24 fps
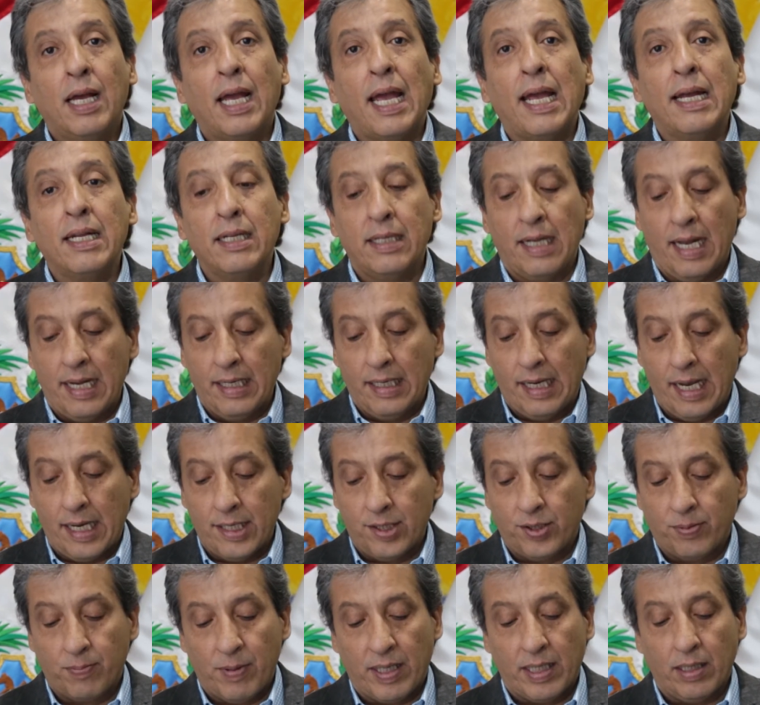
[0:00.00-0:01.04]
and the
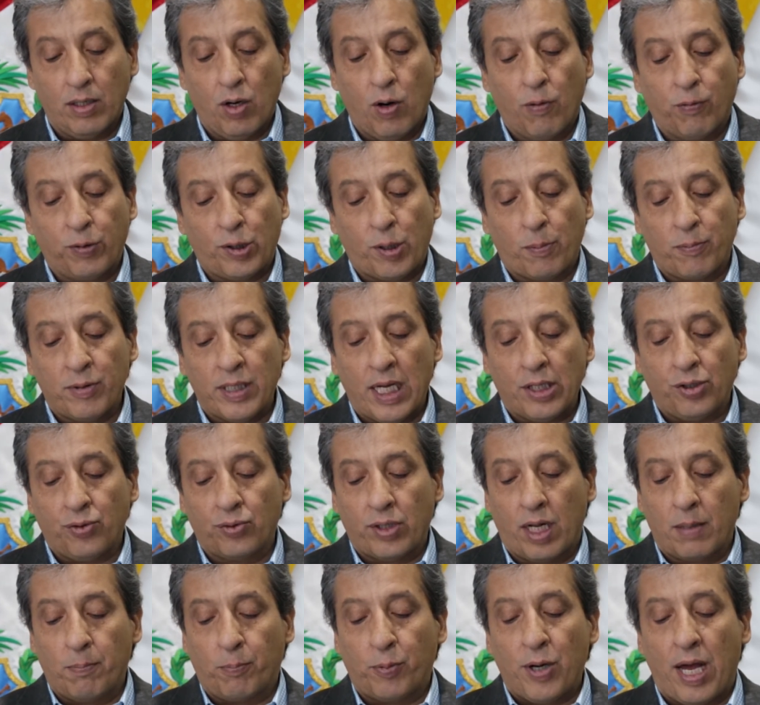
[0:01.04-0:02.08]
engagement of
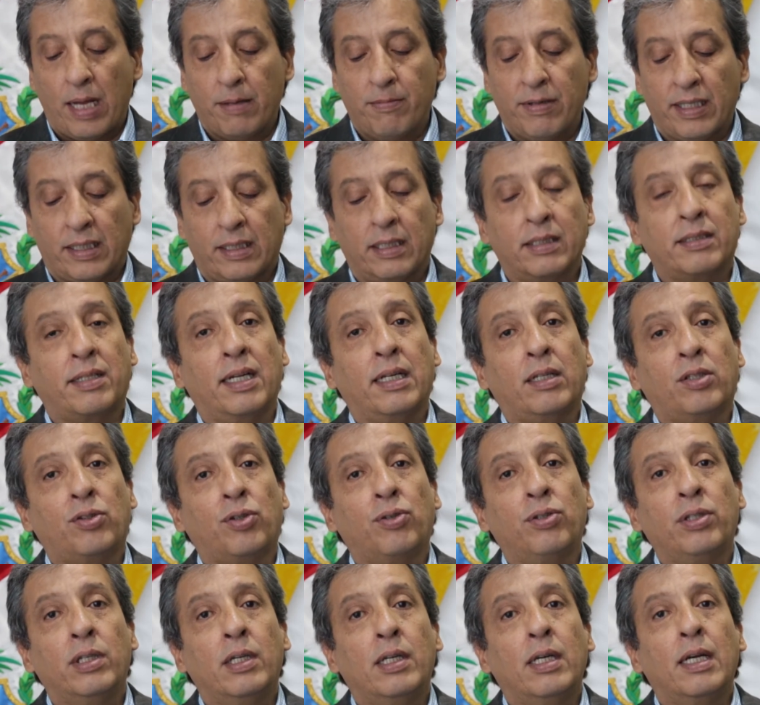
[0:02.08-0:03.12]
subnational private
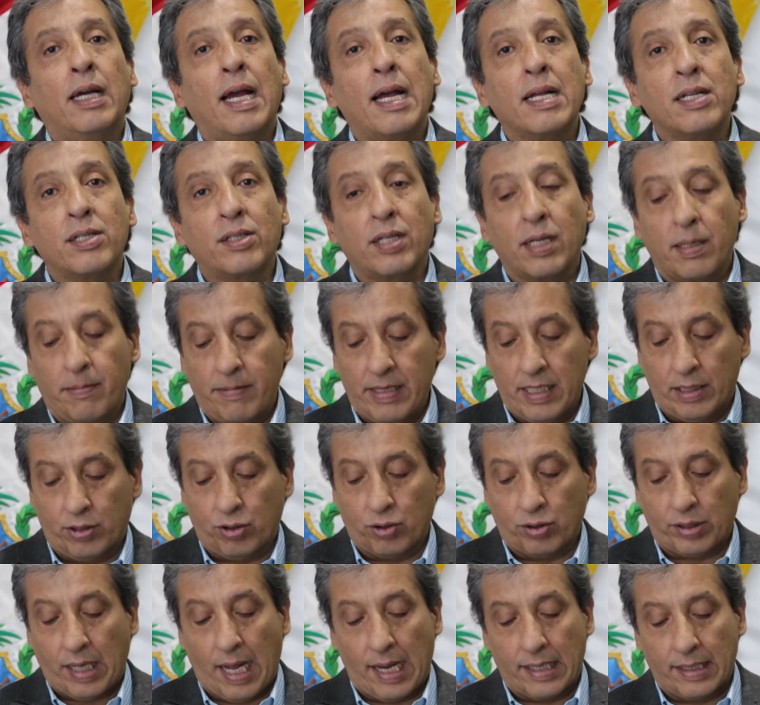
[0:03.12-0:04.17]
sector and civil
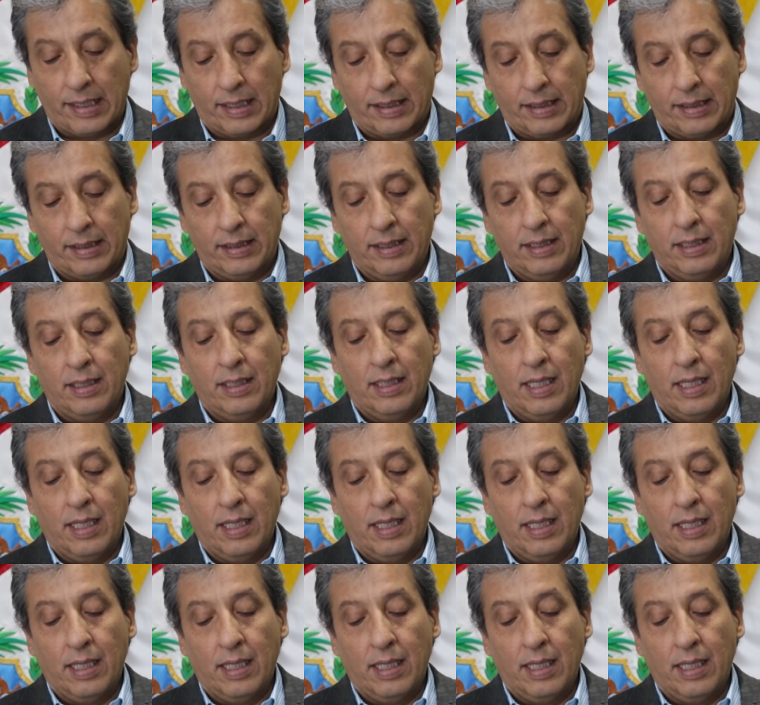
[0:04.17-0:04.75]
society